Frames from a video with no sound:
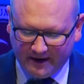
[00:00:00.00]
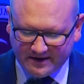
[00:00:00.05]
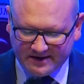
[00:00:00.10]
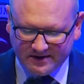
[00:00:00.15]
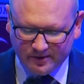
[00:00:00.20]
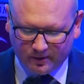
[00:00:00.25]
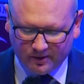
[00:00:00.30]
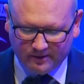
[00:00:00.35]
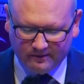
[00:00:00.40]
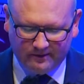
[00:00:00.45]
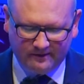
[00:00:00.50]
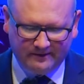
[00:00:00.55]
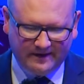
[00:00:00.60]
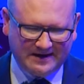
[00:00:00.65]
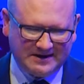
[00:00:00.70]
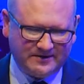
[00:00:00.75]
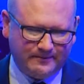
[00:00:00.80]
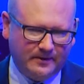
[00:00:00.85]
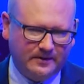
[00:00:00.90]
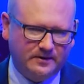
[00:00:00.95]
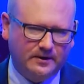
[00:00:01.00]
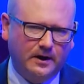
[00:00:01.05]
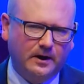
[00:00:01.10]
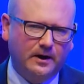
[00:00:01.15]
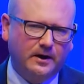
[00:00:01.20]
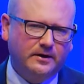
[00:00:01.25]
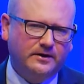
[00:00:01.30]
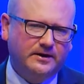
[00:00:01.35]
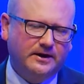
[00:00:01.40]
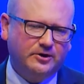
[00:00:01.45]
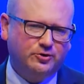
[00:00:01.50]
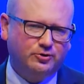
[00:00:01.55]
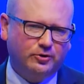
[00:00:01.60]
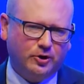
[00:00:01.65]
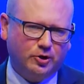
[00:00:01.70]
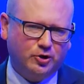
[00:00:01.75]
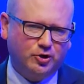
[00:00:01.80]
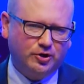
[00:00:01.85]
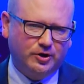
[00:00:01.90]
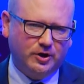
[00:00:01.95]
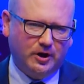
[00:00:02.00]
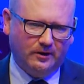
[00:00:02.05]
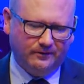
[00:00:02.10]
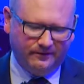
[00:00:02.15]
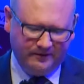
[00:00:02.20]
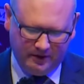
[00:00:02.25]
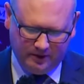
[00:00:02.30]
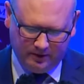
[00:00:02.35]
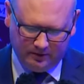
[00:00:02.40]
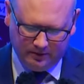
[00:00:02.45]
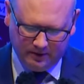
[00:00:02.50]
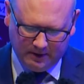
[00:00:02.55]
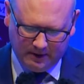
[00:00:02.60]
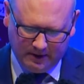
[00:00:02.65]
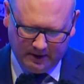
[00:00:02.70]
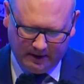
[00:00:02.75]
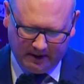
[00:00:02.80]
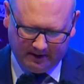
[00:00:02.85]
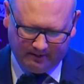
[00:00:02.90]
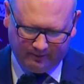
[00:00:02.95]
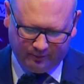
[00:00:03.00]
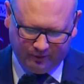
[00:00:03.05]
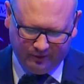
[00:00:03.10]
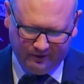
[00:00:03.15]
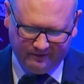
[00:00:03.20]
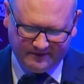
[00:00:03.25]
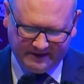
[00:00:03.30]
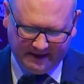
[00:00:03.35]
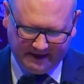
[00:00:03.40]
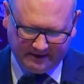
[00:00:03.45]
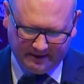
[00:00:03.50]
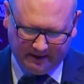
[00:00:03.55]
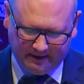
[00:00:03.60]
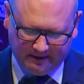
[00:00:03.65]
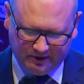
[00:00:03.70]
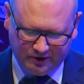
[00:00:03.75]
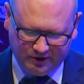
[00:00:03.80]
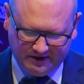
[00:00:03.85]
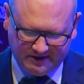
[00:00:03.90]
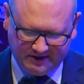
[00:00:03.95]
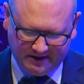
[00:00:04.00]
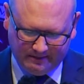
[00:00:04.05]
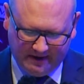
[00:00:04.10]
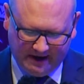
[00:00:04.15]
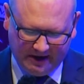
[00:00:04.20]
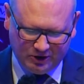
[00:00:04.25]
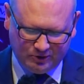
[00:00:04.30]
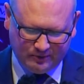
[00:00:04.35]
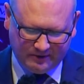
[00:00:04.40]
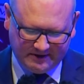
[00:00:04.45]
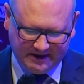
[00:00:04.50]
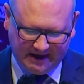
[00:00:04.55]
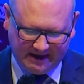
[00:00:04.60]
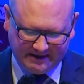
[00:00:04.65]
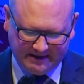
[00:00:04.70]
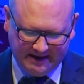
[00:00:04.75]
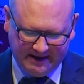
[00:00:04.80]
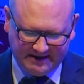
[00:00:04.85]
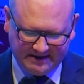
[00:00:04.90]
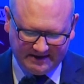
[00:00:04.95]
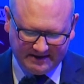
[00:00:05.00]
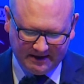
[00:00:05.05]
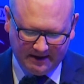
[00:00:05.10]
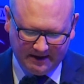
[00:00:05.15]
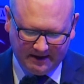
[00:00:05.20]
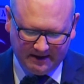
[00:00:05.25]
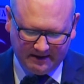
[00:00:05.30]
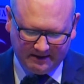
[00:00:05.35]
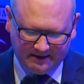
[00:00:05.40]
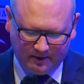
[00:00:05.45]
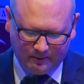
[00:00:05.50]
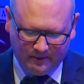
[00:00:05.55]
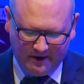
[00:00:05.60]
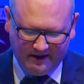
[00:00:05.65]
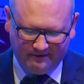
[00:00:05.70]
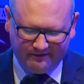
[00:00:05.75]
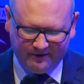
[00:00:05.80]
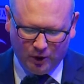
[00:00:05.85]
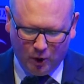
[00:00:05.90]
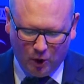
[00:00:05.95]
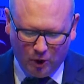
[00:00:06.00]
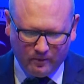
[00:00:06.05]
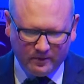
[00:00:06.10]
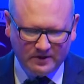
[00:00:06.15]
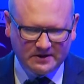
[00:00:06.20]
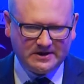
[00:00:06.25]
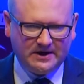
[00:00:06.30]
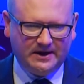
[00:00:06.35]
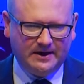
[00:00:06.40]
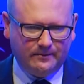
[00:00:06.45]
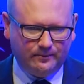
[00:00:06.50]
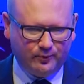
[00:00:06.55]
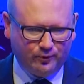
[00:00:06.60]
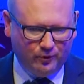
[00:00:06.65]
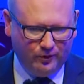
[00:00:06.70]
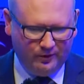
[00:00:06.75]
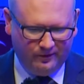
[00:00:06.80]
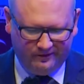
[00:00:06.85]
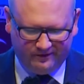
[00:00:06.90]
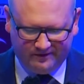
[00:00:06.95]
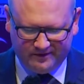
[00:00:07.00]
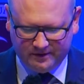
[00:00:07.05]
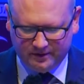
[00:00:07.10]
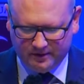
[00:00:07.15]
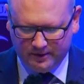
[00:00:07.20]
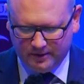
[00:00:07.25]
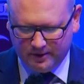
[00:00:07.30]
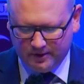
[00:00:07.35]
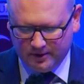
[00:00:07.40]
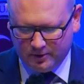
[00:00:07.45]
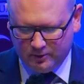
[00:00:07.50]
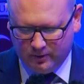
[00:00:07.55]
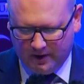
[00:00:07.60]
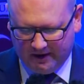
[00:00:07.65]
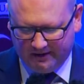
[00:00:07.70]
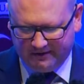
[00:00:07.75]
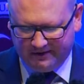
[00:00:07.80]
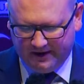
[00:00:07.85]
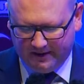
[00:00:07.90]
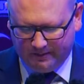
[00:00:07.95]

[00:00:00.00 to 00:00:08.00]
sort of investment, the introduction of new and improved technologies and management techniques, that we have enormously improved quality and